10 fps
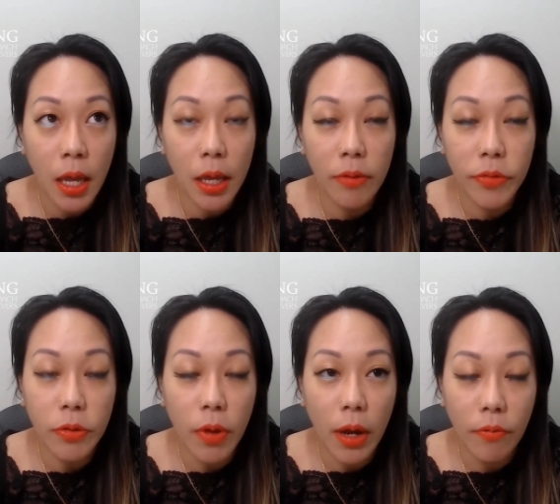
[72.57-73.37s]
If
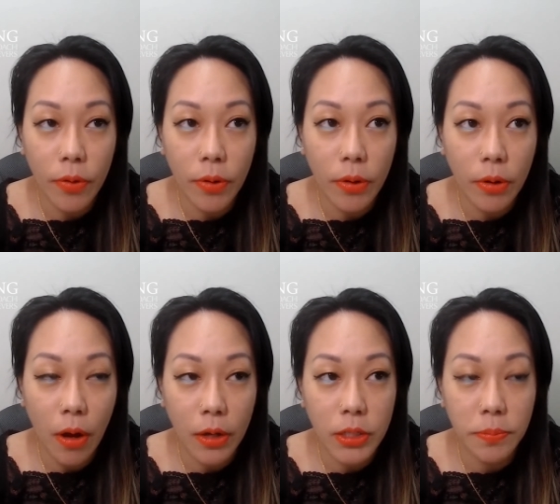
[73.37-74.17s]
you ever
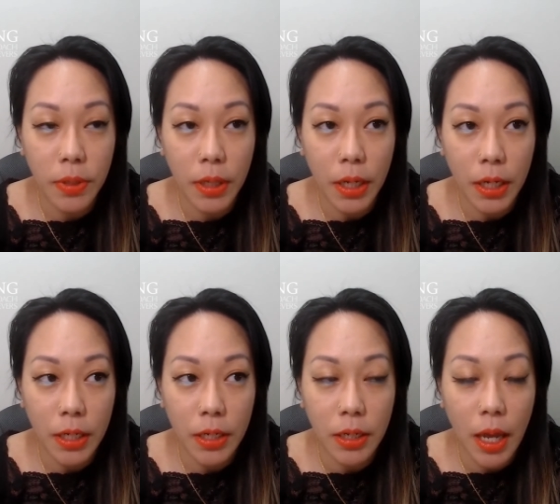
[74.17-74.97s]

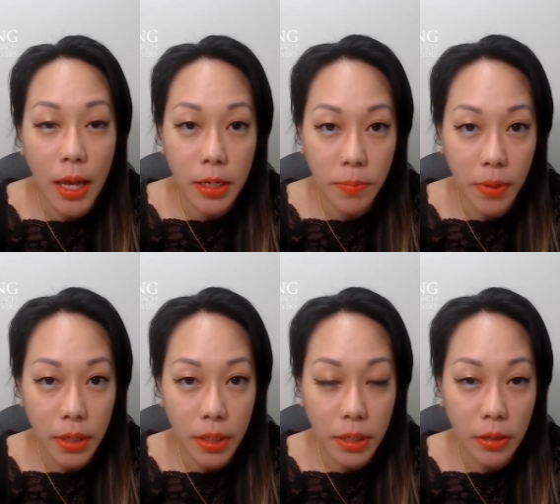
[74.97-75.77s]
contemplate
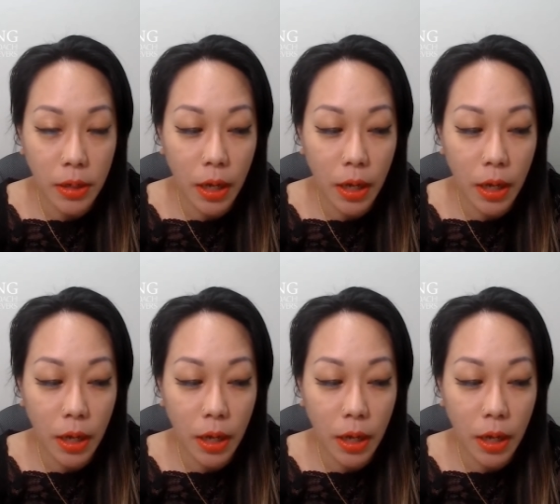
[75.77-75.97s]
anybody